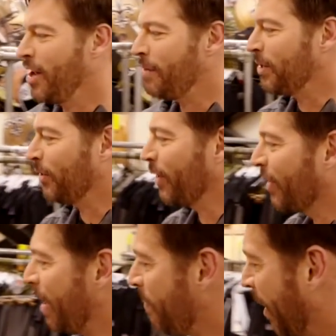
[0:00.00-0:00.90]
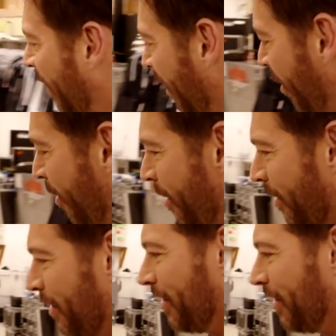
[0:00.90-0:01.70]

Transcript: No, I'm just looking at my gear.